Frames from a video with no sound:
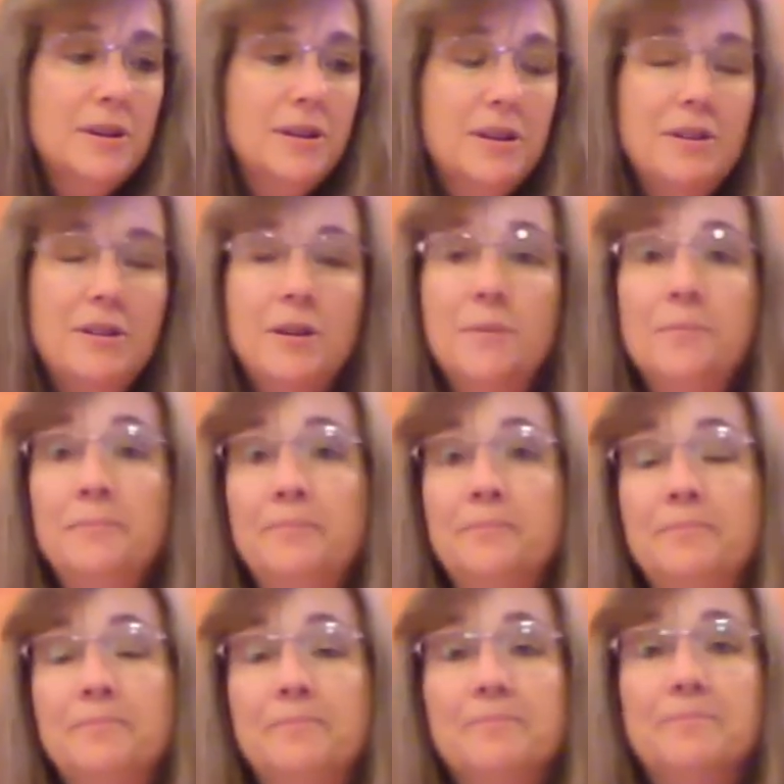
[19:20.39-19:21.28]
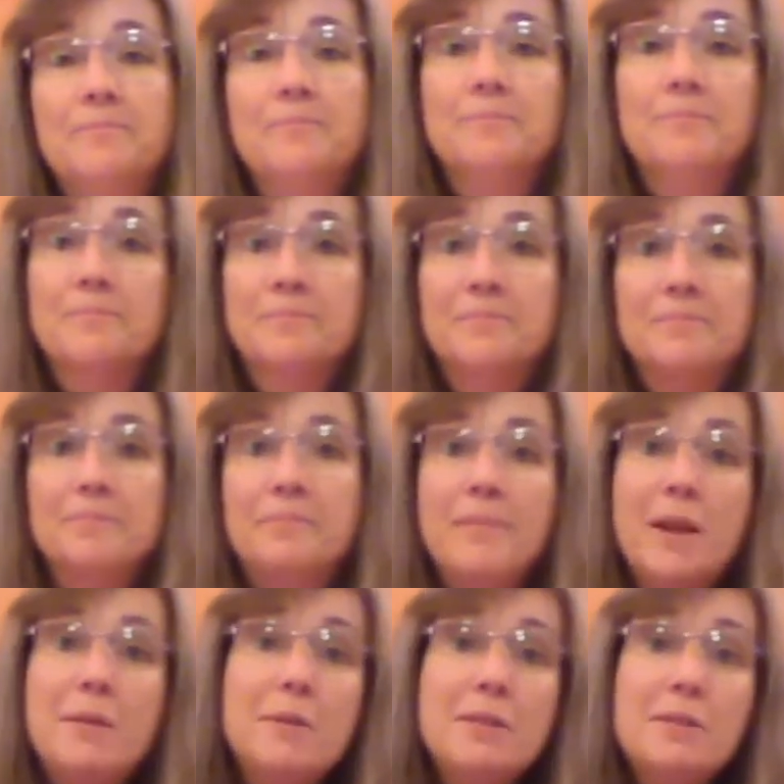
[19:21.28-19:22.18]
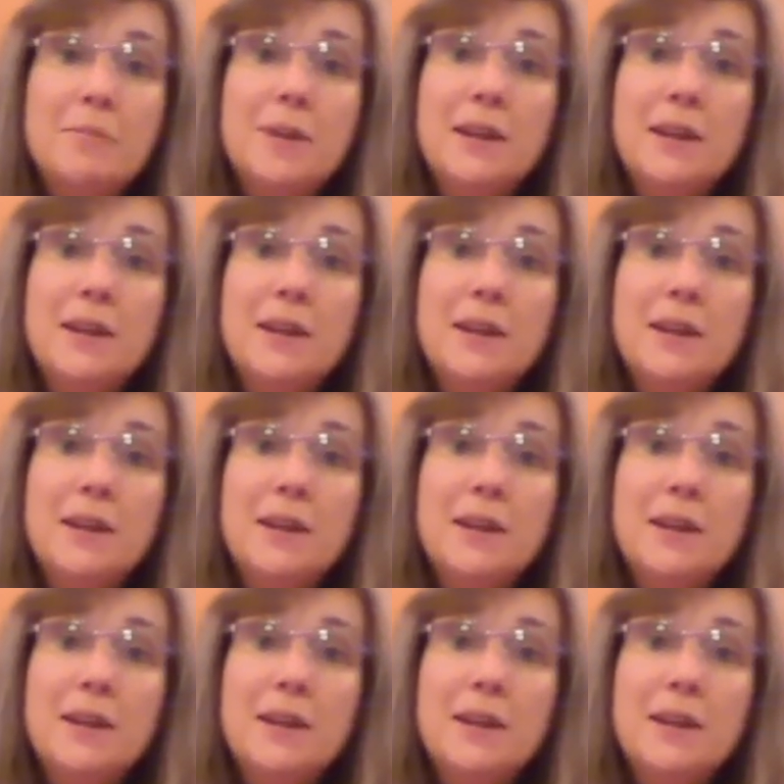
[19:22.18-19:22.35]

You know, maybe the